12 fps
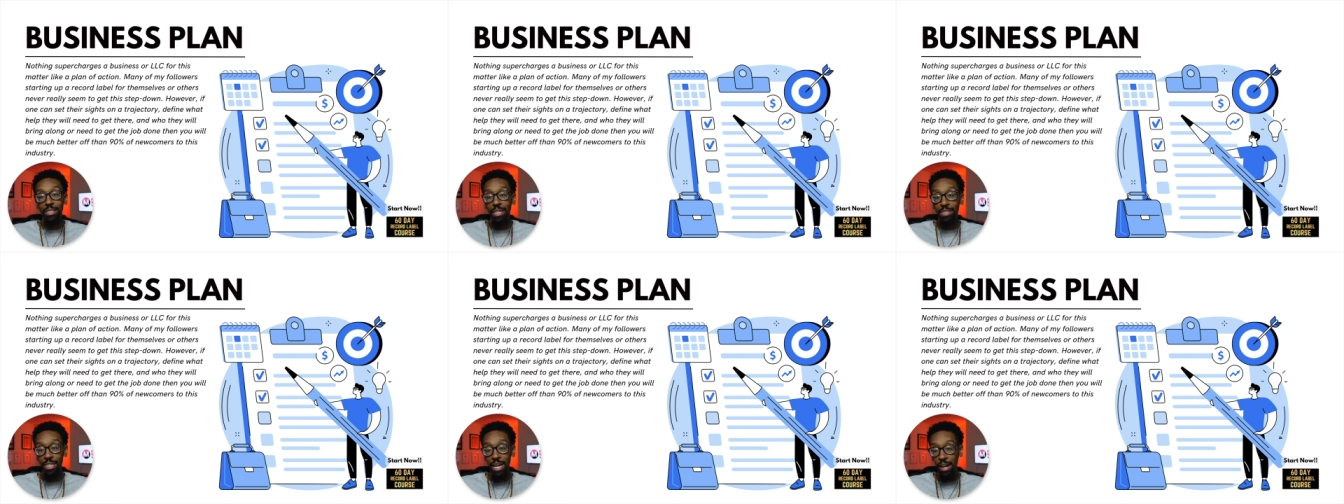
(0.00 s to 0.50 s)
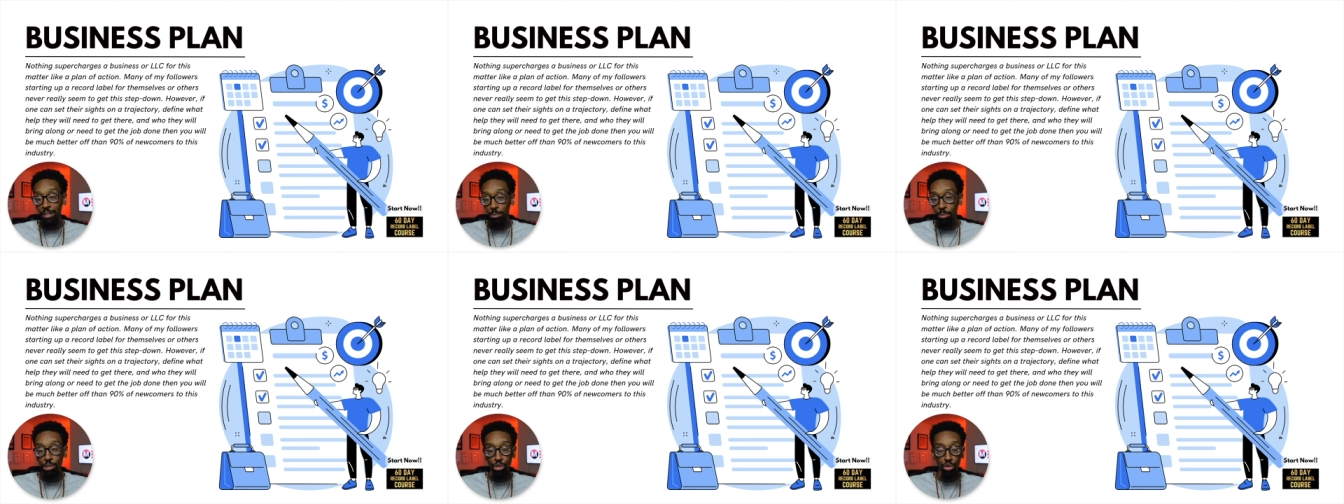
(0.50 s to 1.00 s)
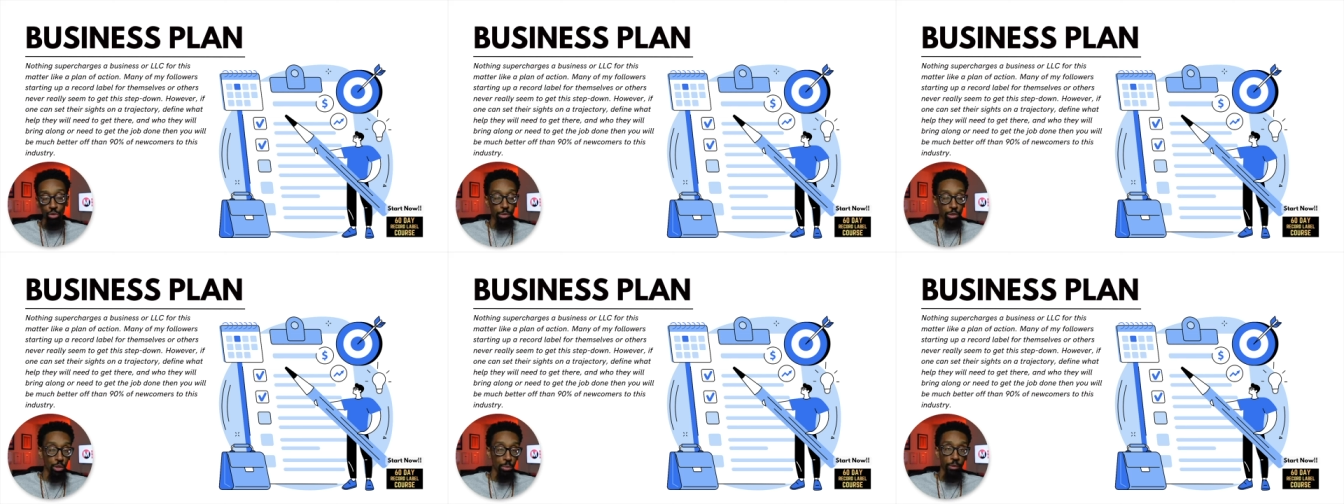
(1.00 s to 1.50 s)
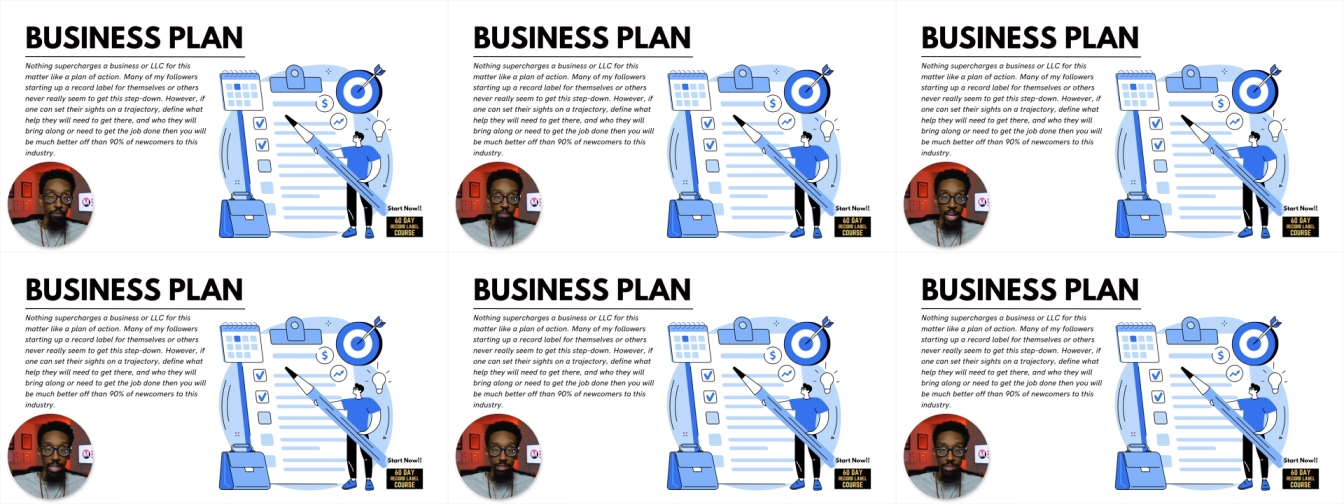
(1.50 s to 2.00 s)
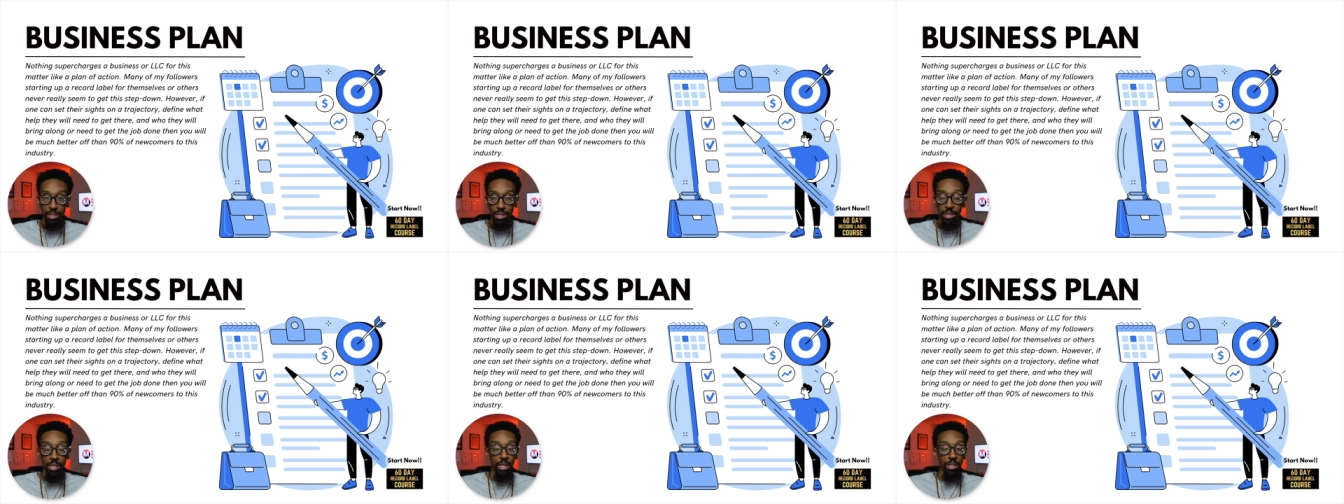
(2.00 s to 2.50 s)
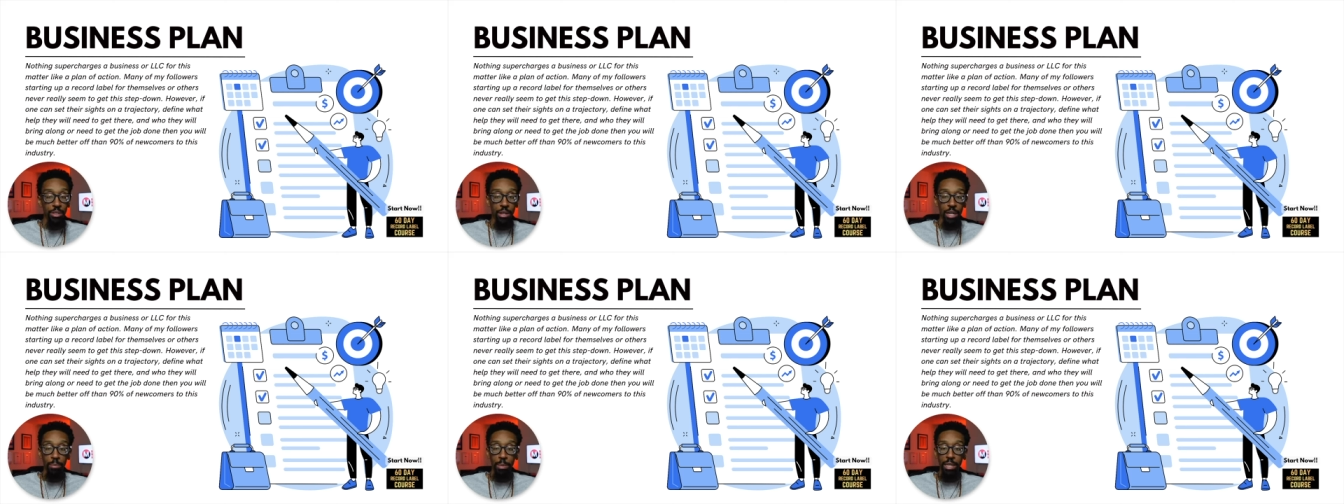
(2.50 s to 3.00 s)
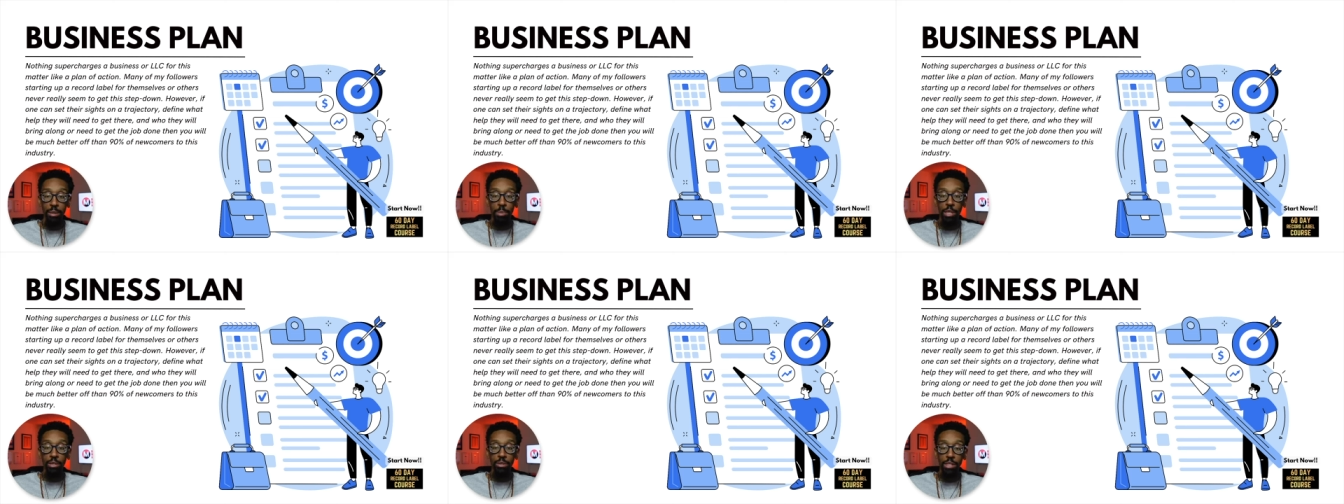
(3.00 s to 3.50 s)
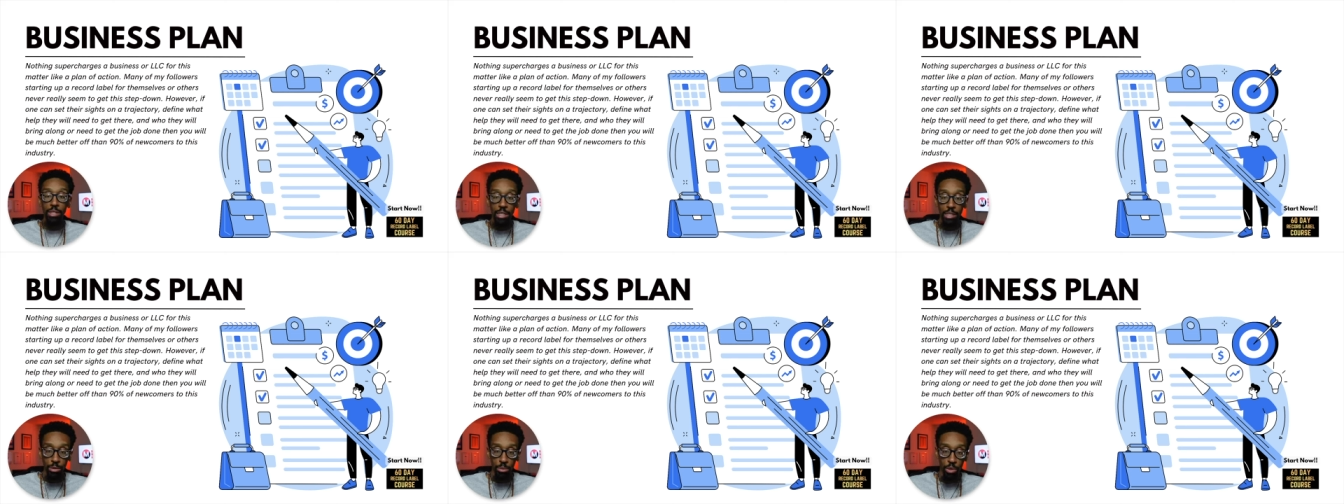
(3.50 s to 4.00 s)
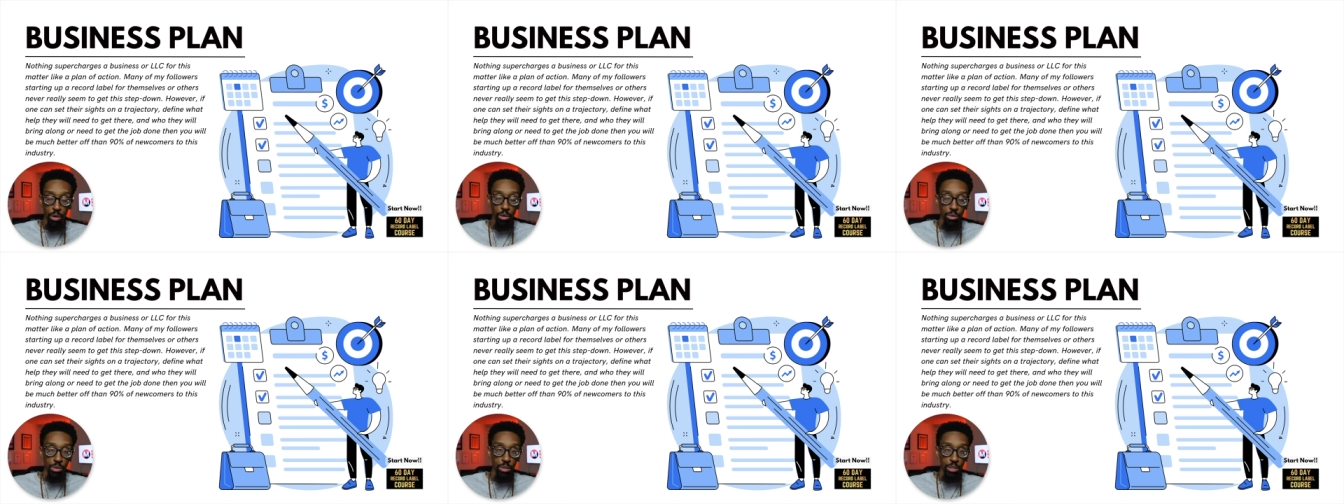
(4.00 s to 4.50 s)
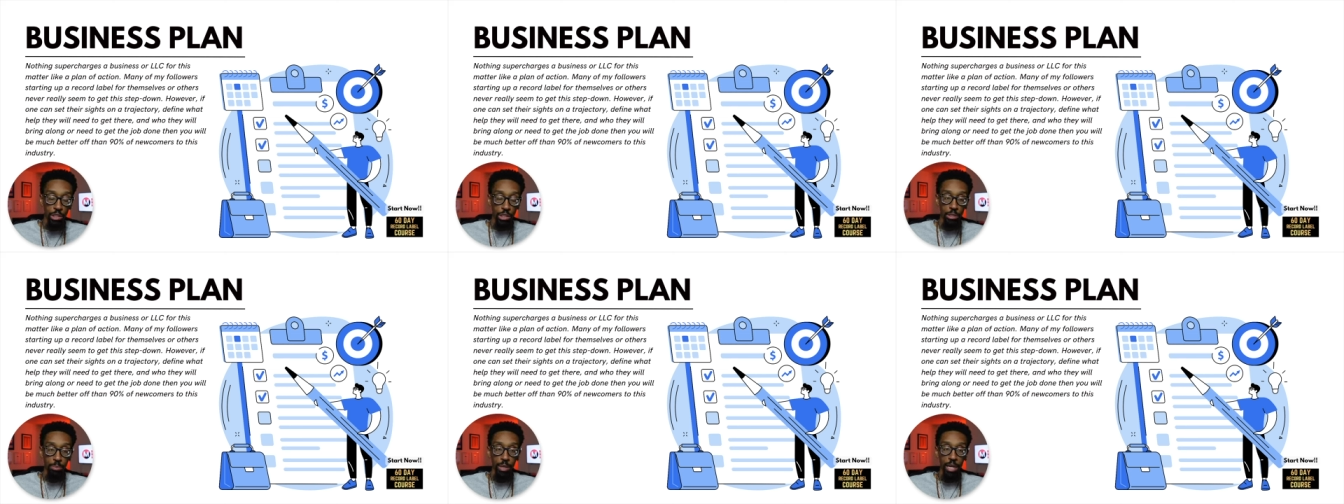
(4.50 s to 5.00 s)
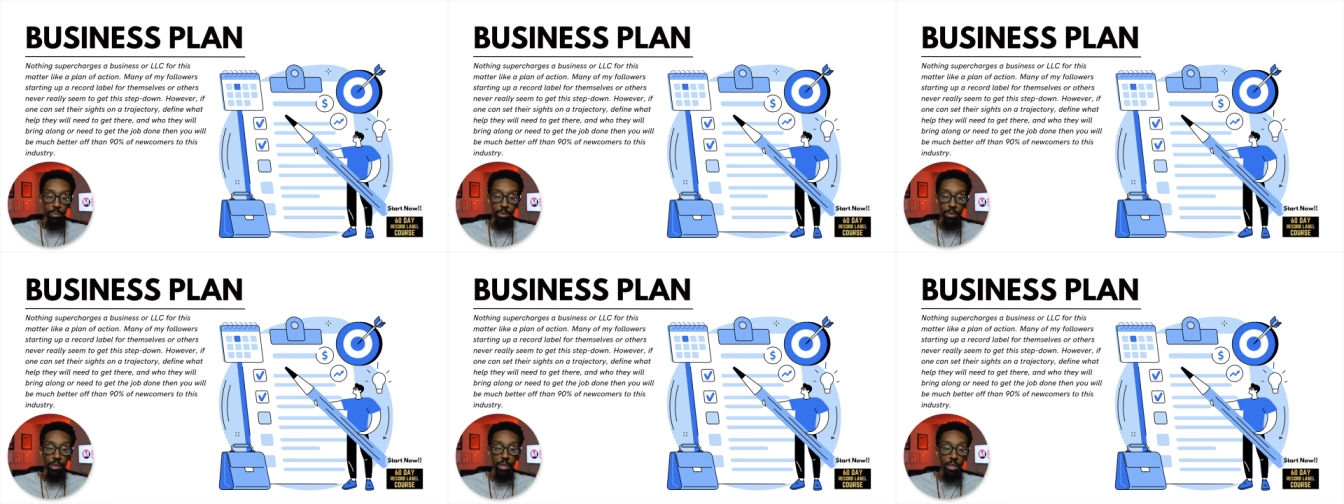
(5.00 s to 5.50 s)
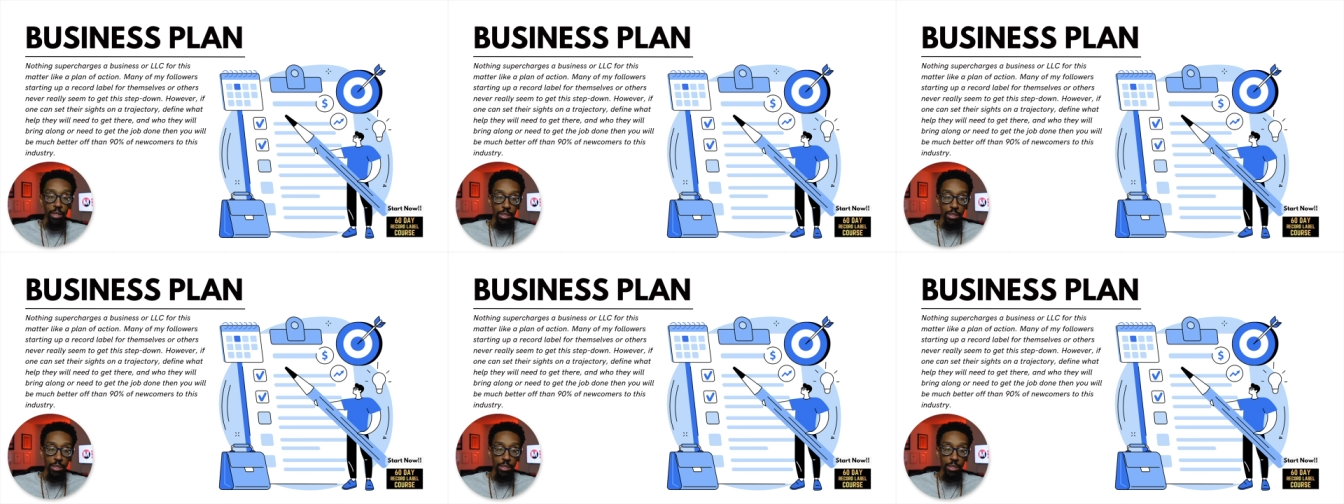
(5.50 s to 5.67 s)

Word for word: Doesn't have to be super duper fancy, you know what I mean? But you need to get some goals on a sheet of paper.